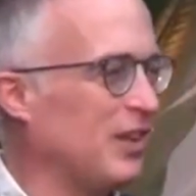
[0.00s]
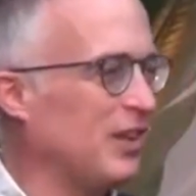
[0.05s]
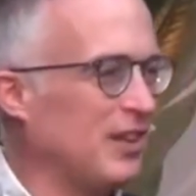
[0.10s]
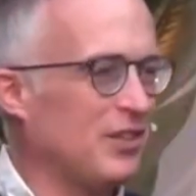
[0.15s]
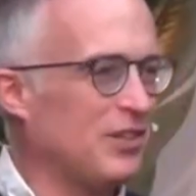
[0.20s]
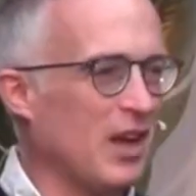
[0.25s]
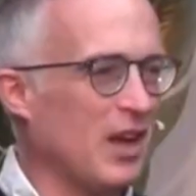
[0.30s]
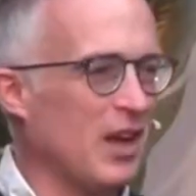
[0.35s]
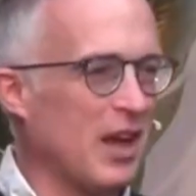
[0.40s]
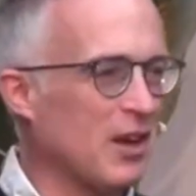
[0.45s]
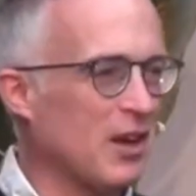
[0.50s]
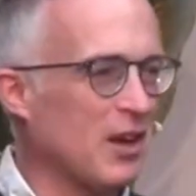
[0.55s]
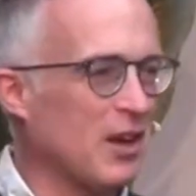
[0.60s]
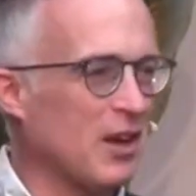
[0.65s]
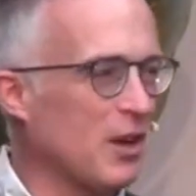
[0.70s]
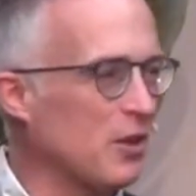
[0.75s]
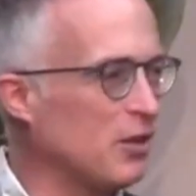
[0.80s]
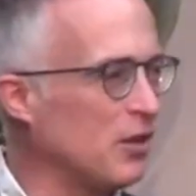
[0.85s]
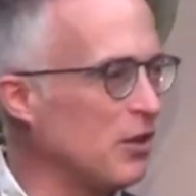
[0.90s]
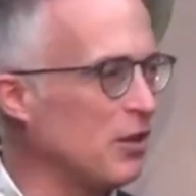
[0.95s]
you want to
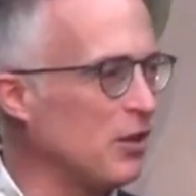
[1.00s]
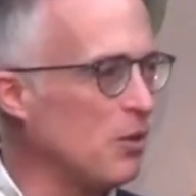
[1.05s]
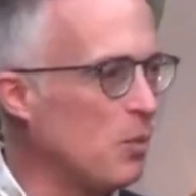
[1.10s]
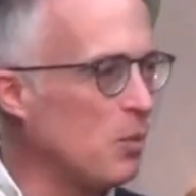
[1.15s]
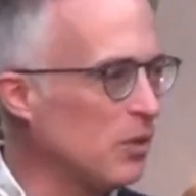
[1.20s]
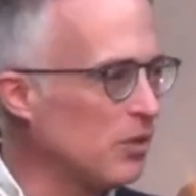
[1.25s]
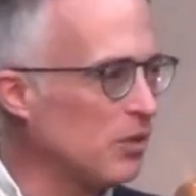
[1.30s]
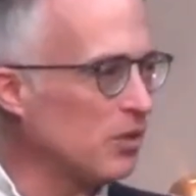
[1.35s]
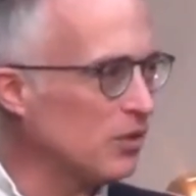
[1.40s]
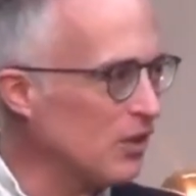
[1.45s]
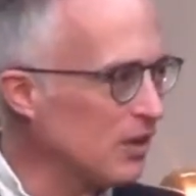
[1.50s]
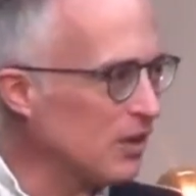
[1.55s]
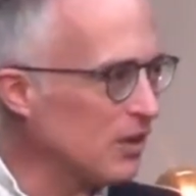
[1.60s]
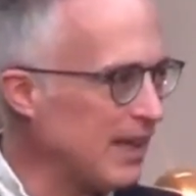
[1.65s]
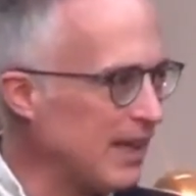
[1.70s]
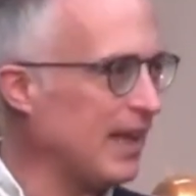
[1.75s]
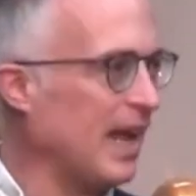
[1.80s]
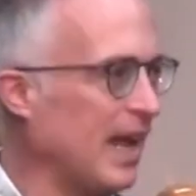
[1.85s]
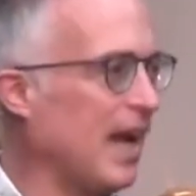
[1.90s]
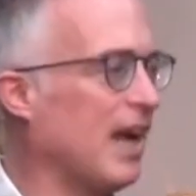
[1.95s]
get it out of your
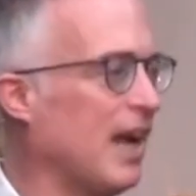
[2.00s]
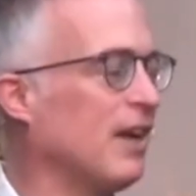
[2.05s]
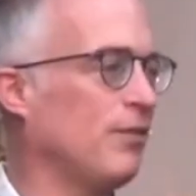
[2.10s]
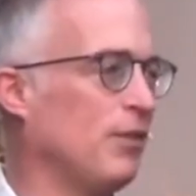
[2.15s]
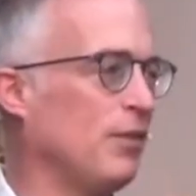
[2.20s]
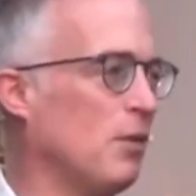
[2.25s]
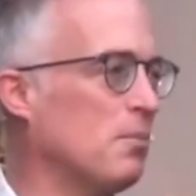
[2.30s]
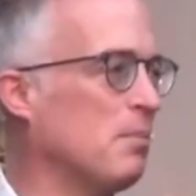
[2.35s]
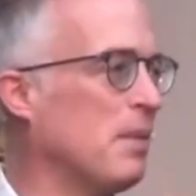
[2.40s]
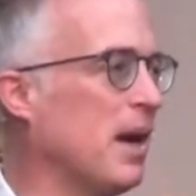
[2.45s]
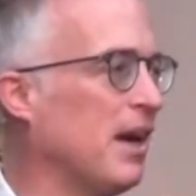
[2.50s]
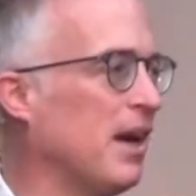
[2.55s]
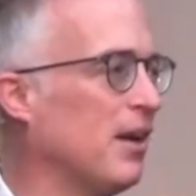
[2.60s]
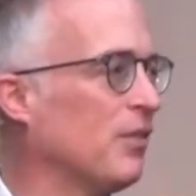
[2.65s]
mouth. And he's saying,